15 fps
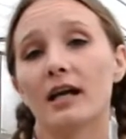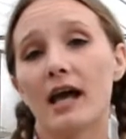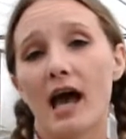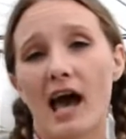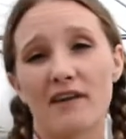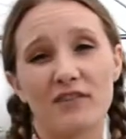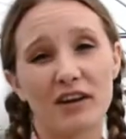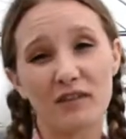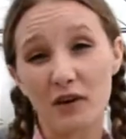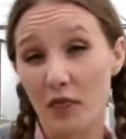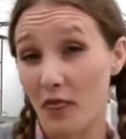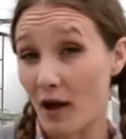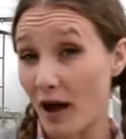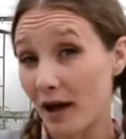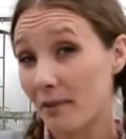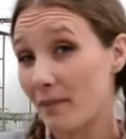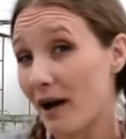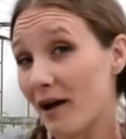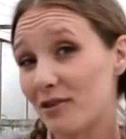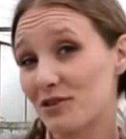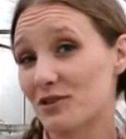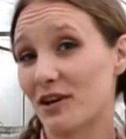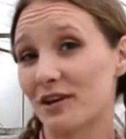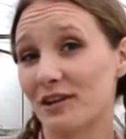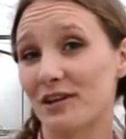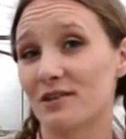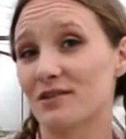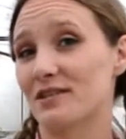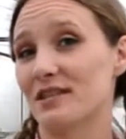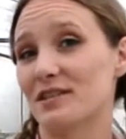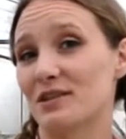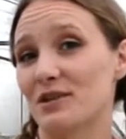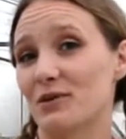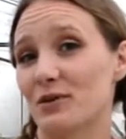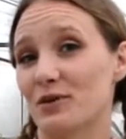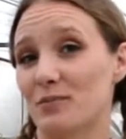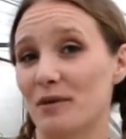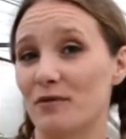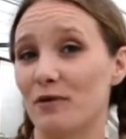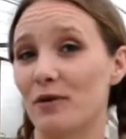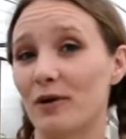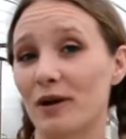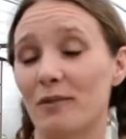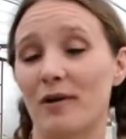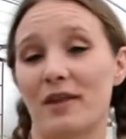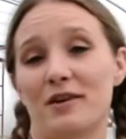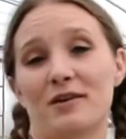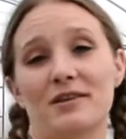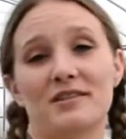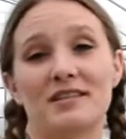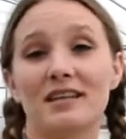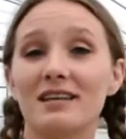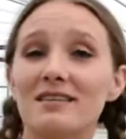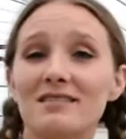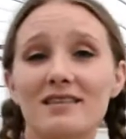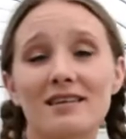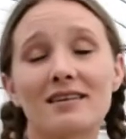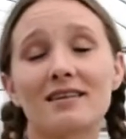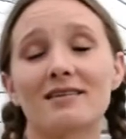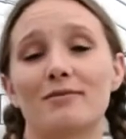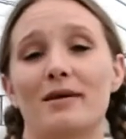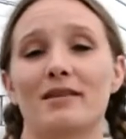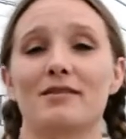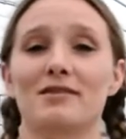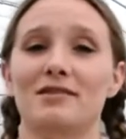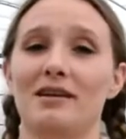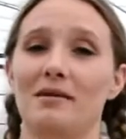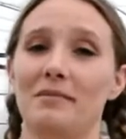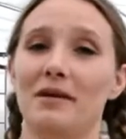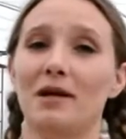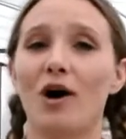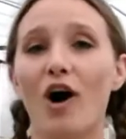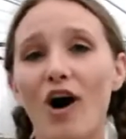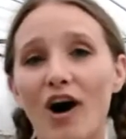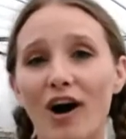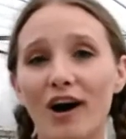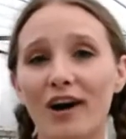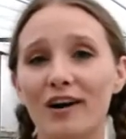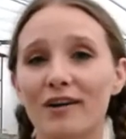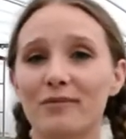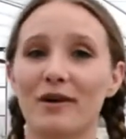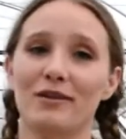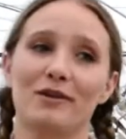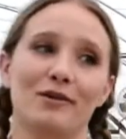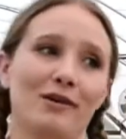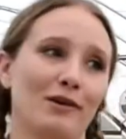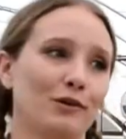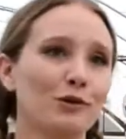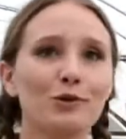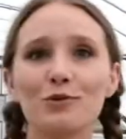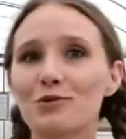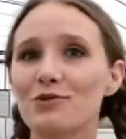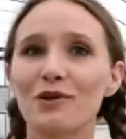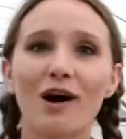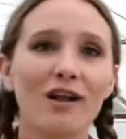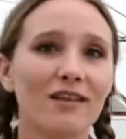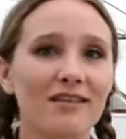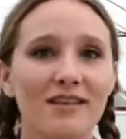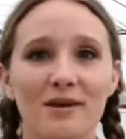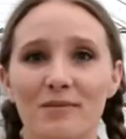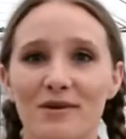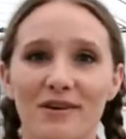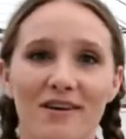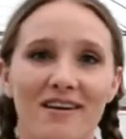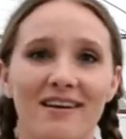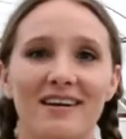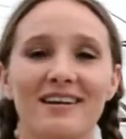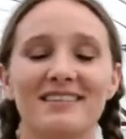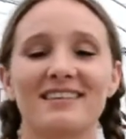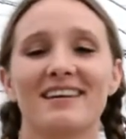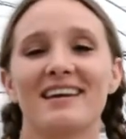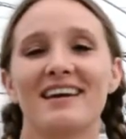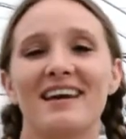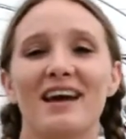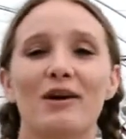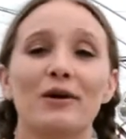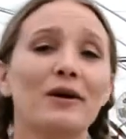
Have you ever thought about starting your seeds indoors before, whether it's easy or whether it's going to be hard, whether you're going to lose all of them or not, or